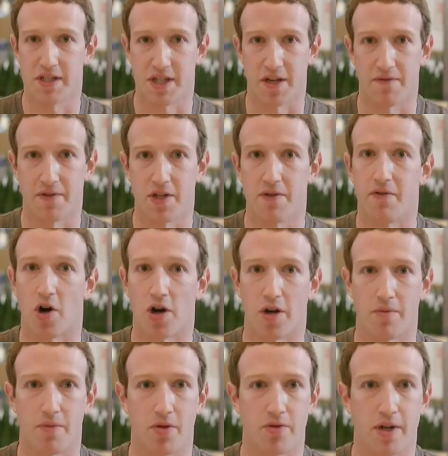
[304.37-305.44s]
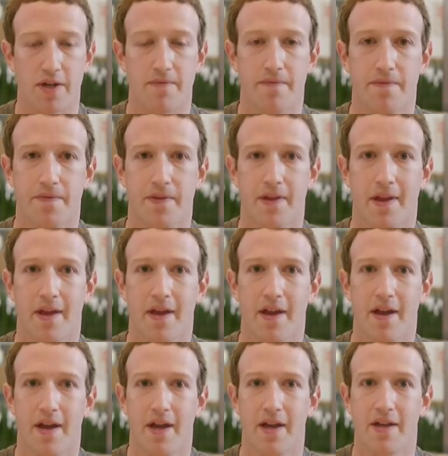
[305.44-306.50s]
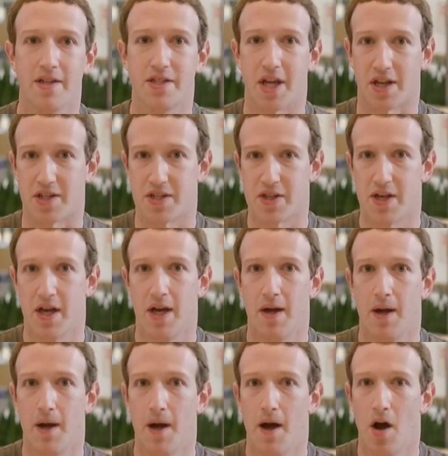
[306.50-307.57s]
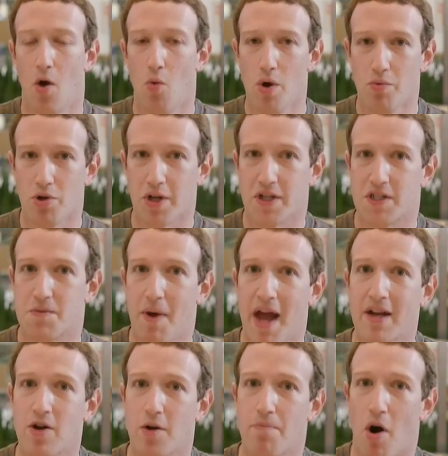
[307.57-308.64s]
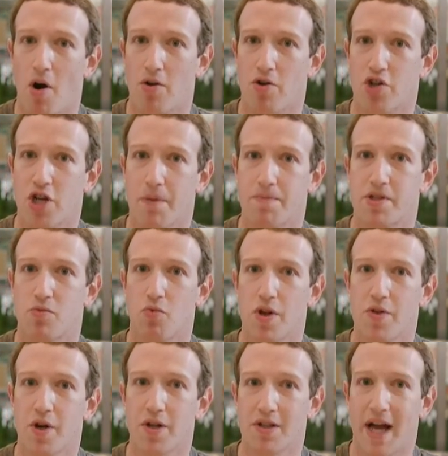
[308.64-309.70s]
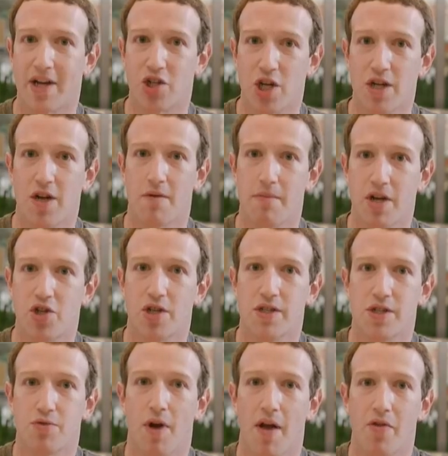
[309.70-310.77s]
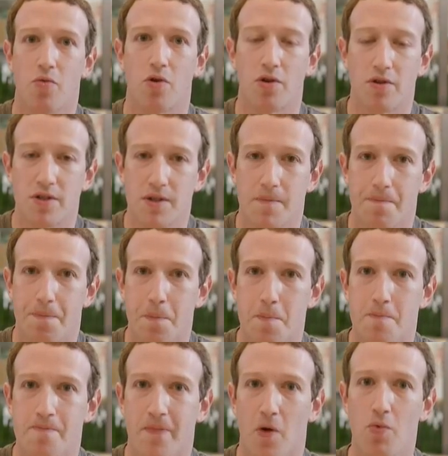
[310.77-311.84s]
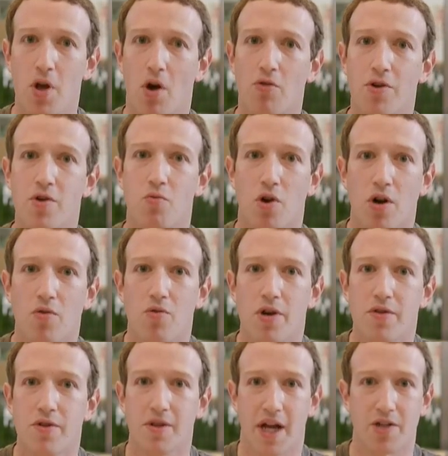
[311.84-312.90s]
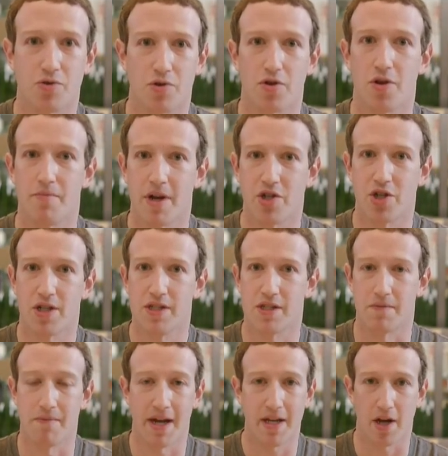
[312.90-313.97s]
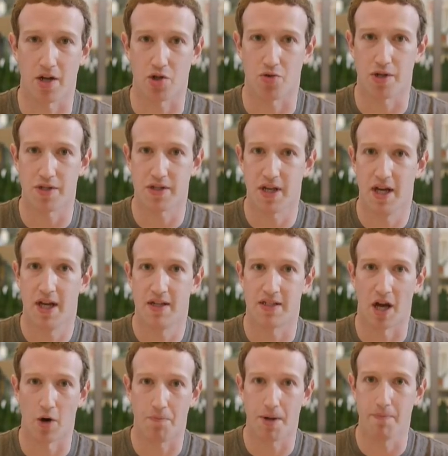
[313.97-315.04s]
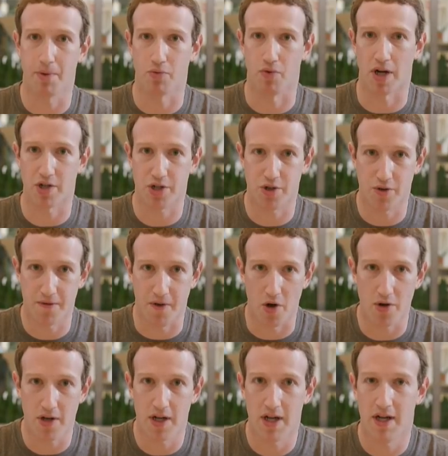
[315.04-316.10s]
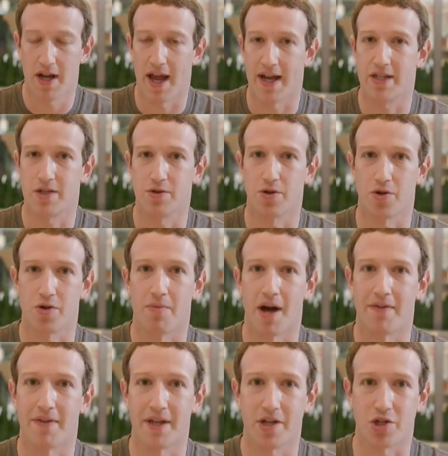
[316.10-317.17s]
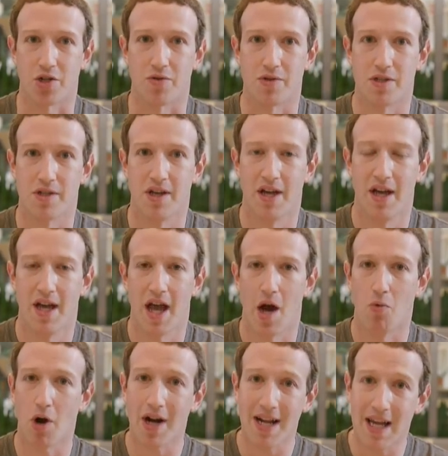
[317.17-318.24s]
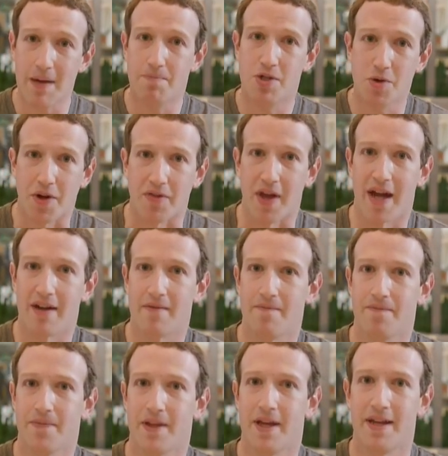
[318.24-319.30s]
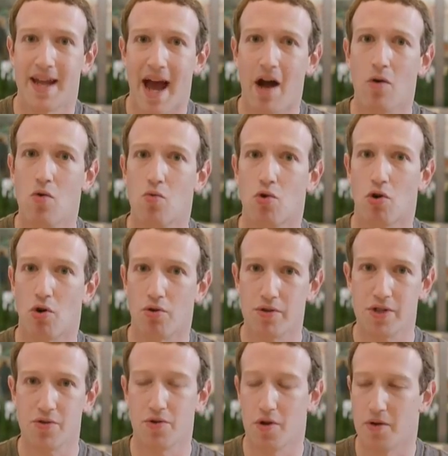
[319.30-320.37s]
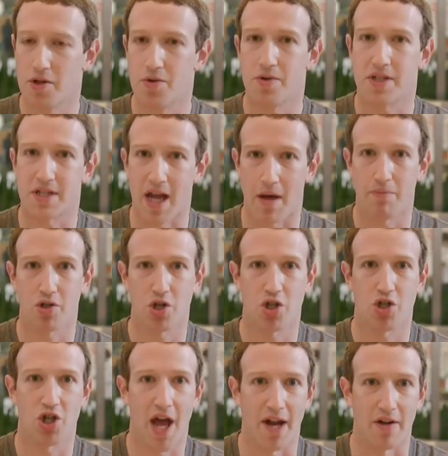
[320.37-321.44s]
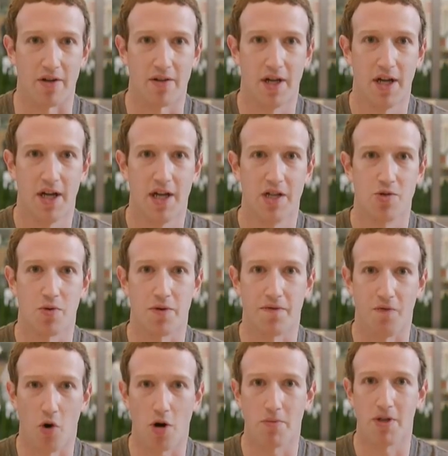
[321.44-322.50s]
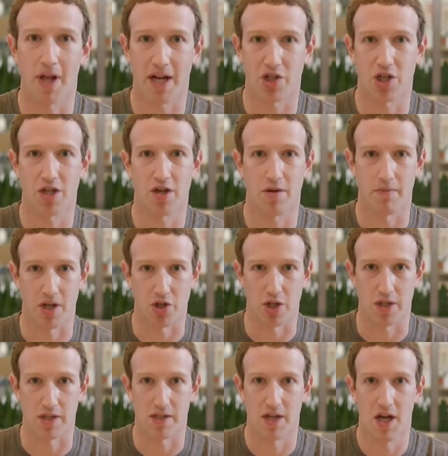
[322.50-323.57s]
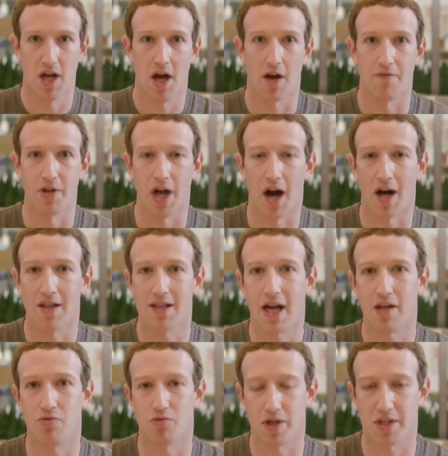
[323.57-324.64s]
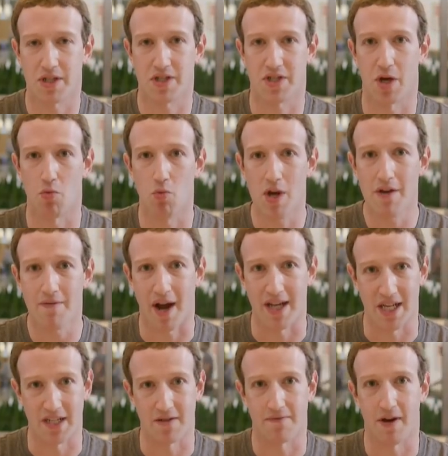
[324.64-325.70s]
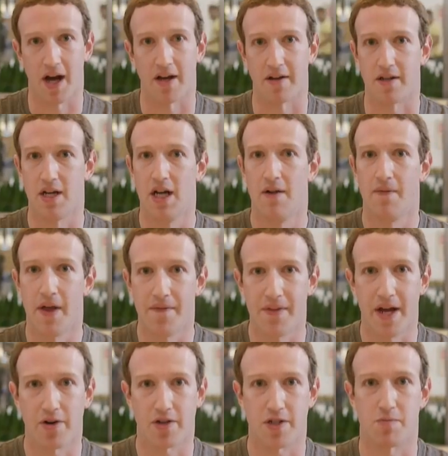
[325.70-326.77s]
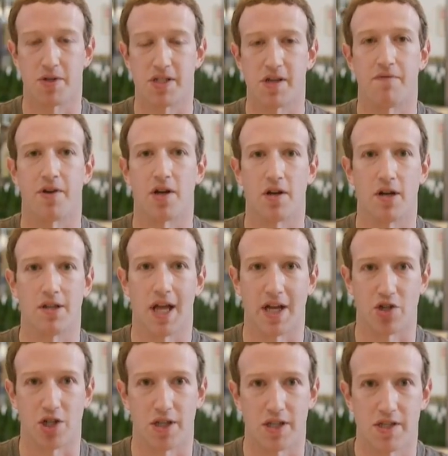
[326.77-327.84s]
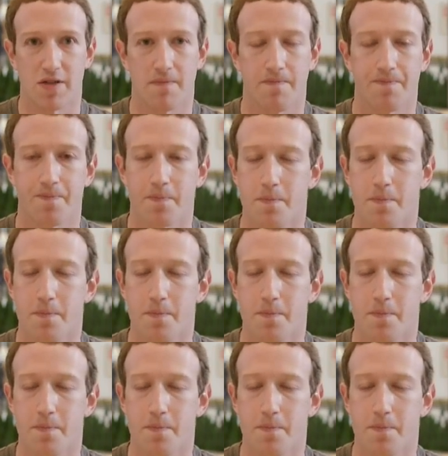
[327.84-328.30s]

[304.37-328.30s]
and safety of our community. Sixth, we will expand our partnerships with election commissions around the world. We already work with electoral commissions in many countries to help people register to vote and to learn about the issues. And we're going to keep doing that. And now we're also going to establish a channel to inform election commissions of the online risks that we've identified in their specific elections.